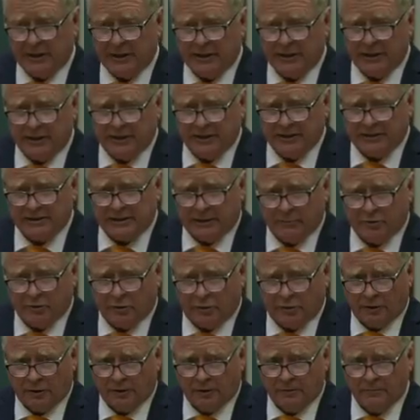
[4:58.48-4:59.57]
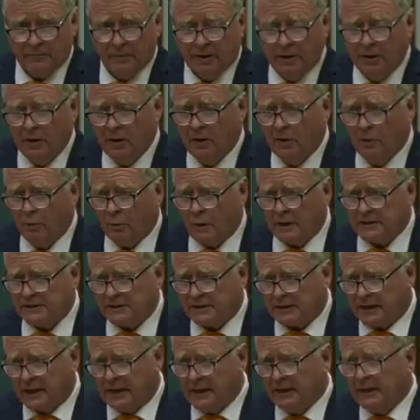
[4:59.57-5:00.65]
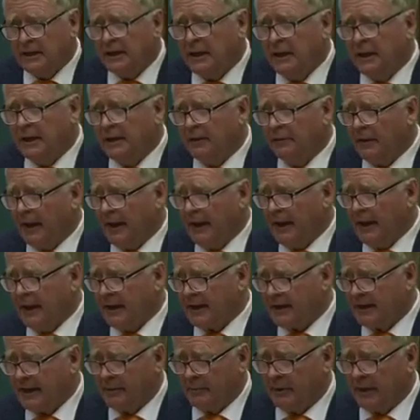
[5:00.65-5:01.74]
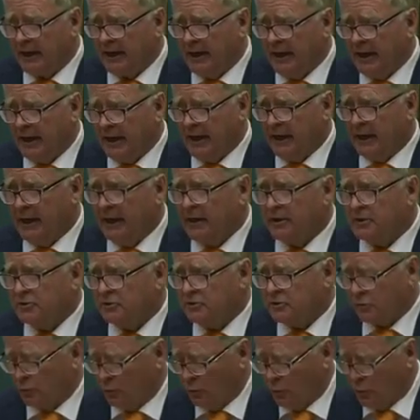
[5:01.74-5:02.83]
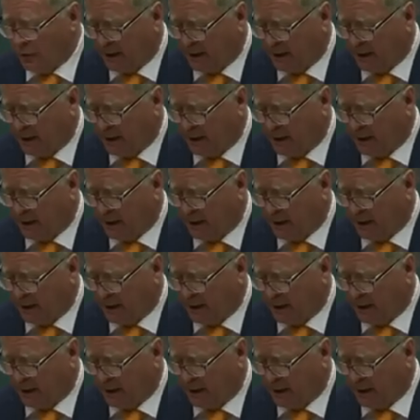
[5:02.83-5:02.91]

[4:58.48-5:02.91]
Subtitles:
Indian subcontinent. Once again, they are coming here to look